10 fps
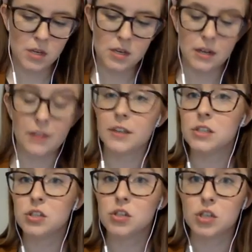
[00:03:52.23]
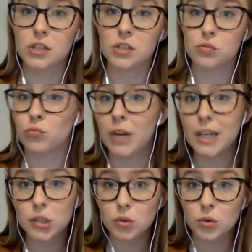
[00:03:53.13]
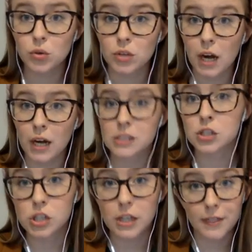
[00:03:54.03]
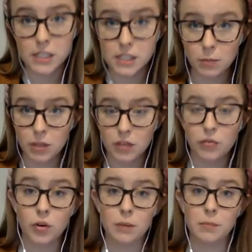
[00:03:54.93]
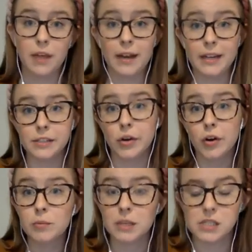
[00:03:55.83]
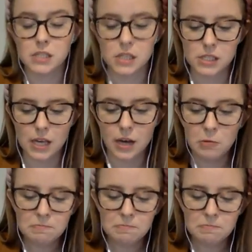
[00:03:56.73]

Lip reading: Now this is just regular old oxygen, the doublet form that is harmless in the cell.